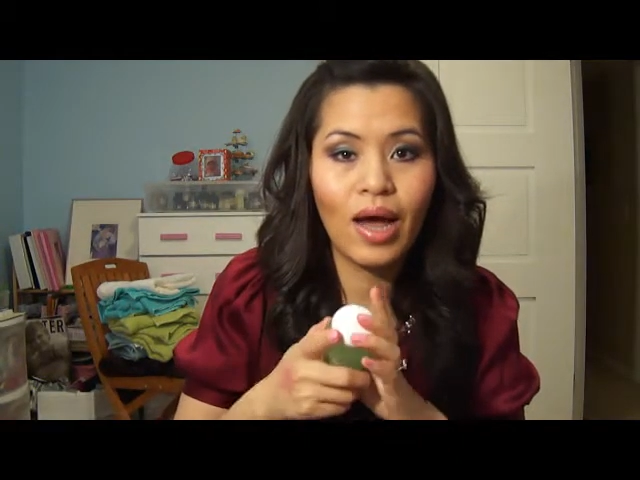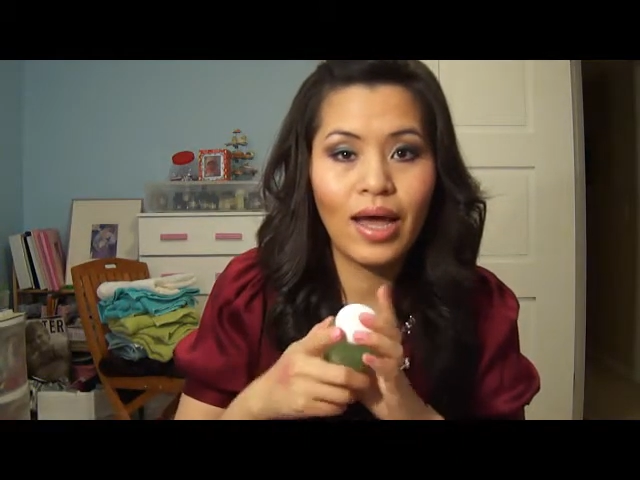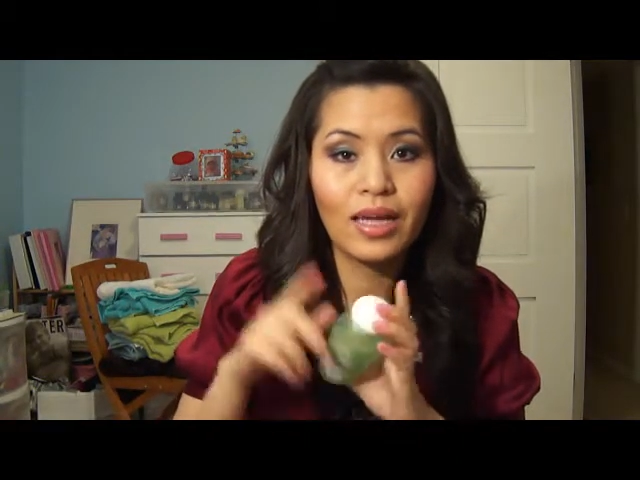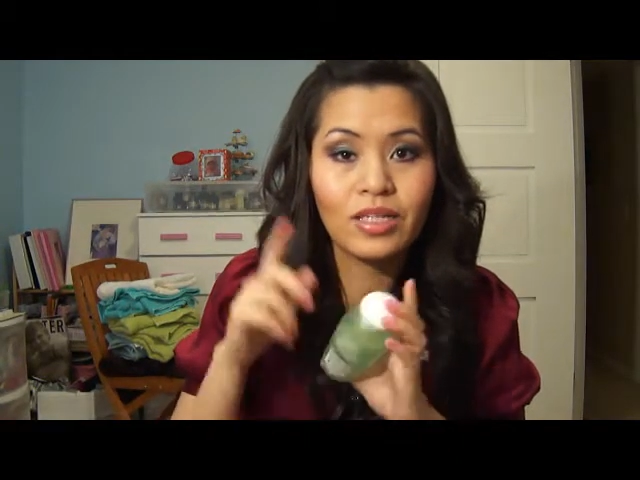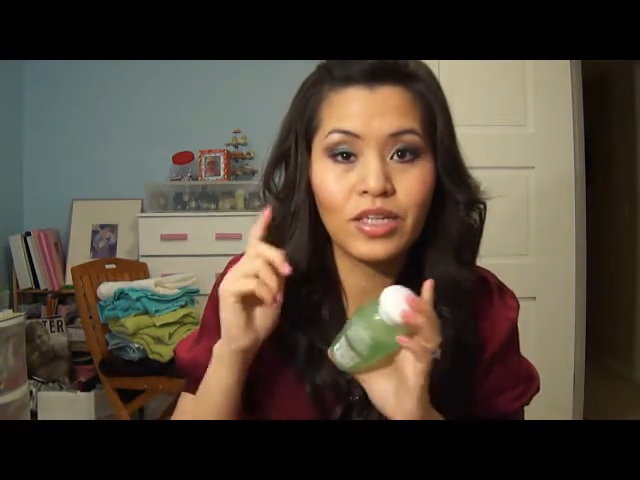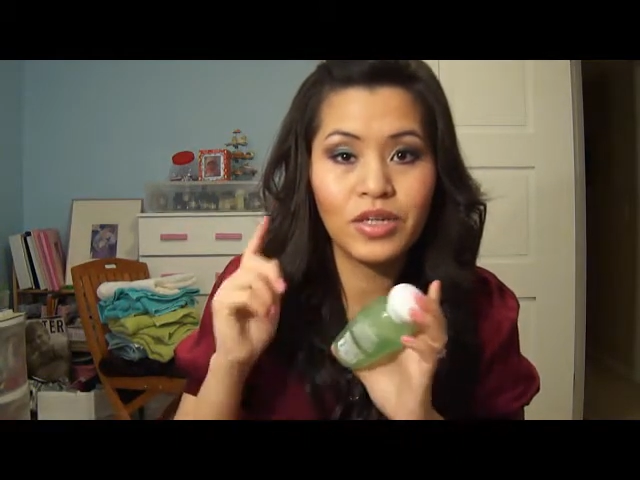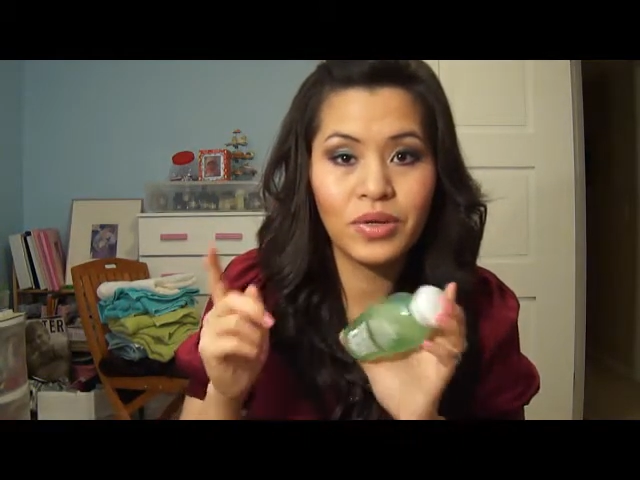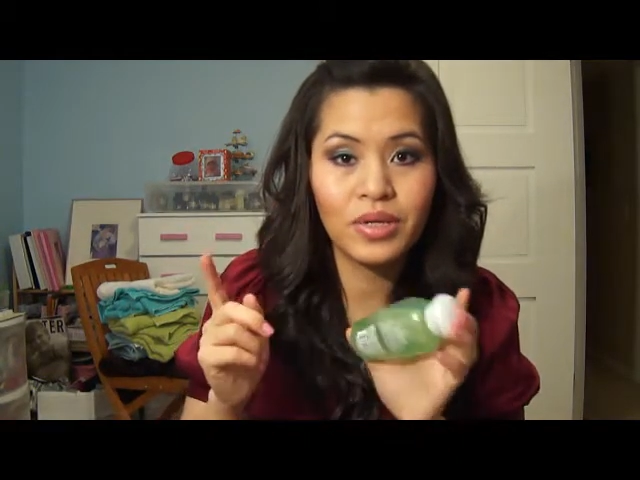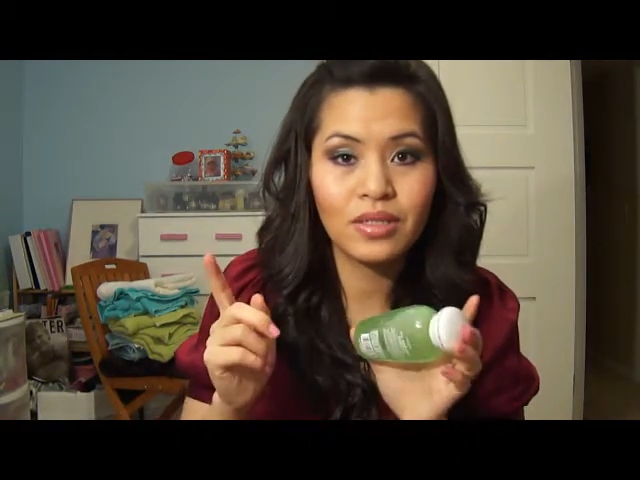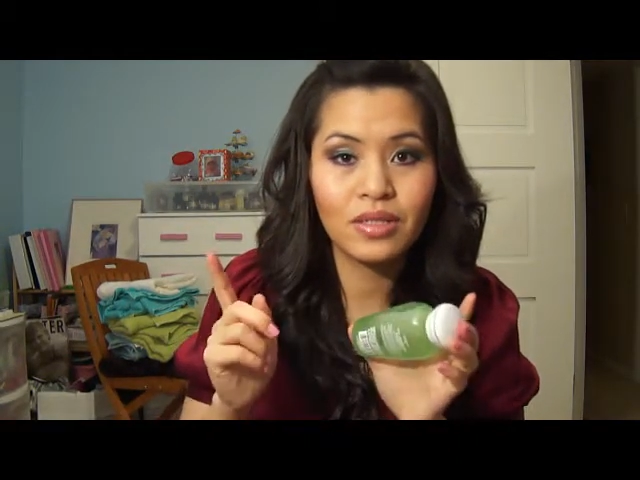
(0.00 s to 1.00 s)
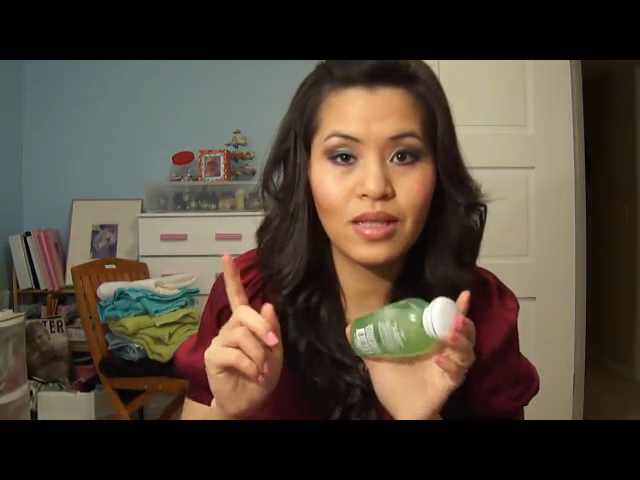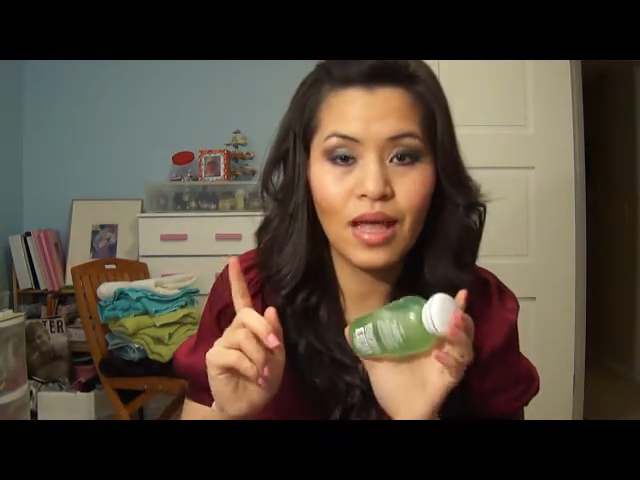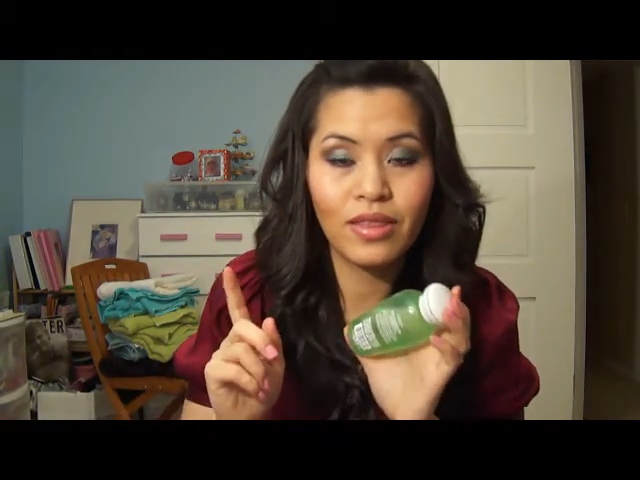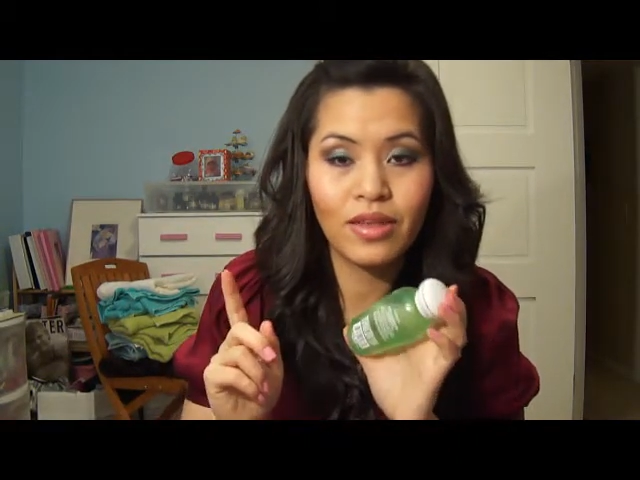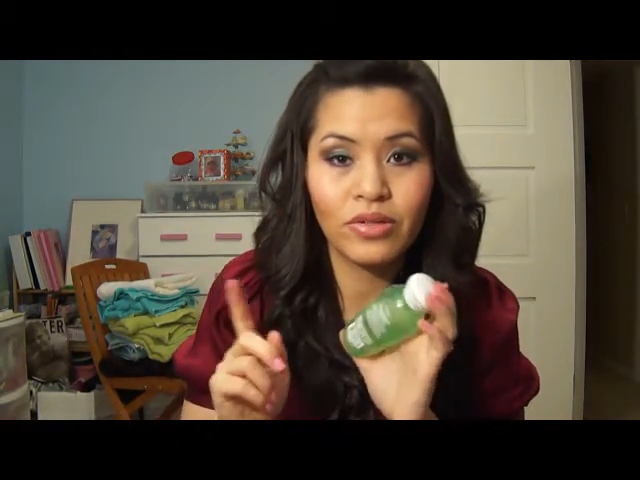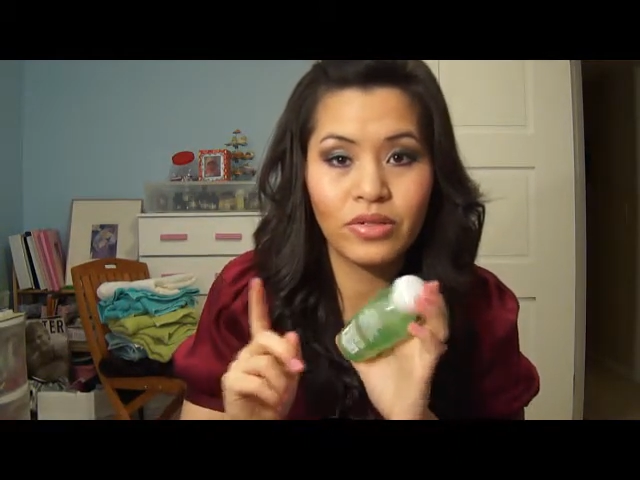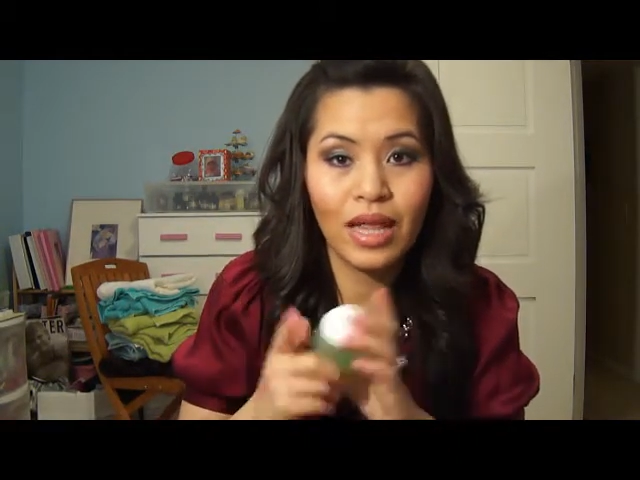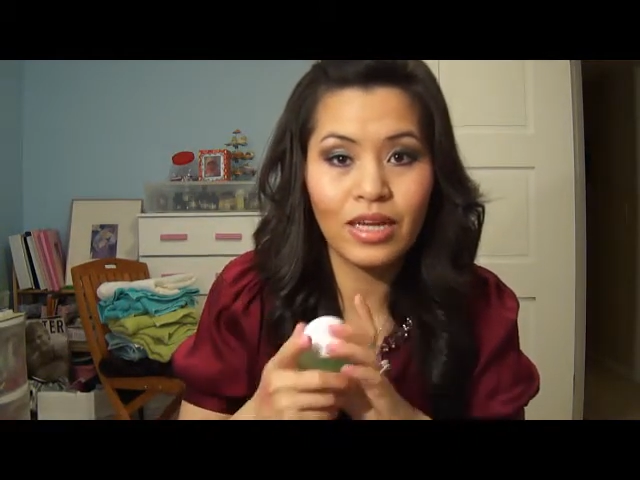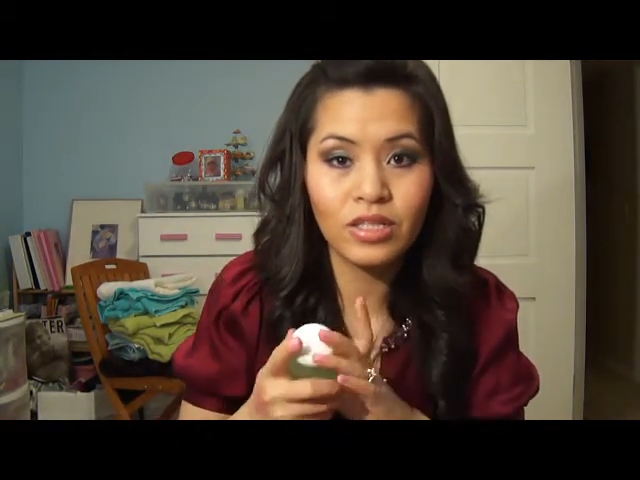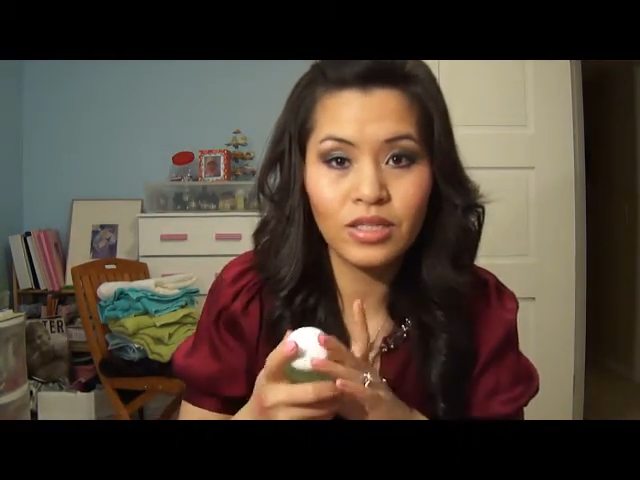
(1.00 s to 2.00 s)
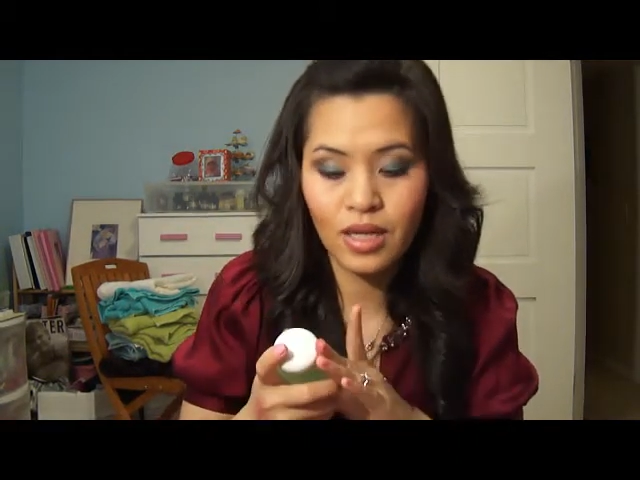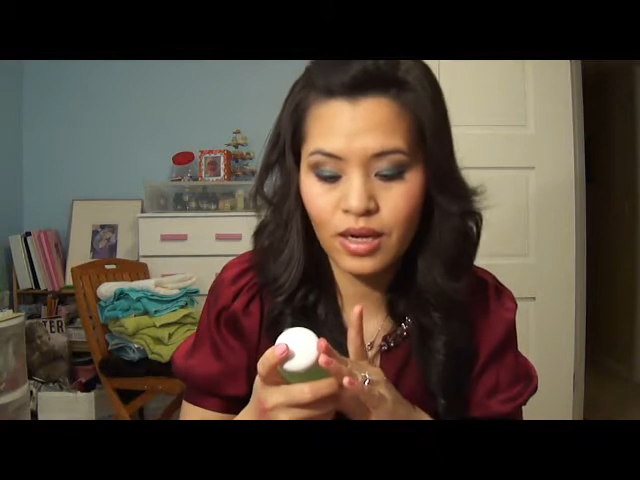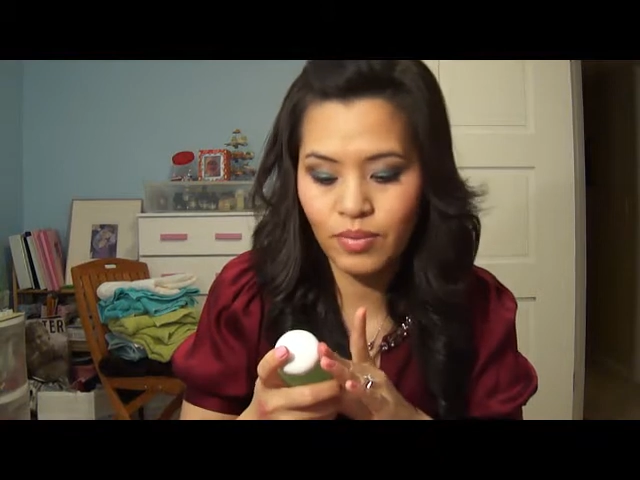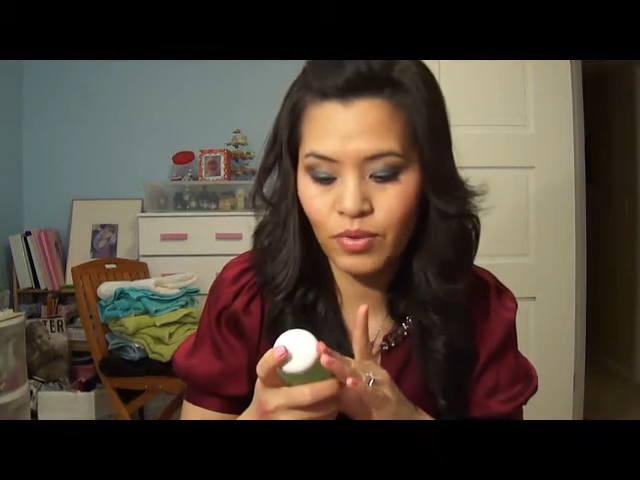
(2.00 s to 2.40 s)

I actually noticed that there's lashes there,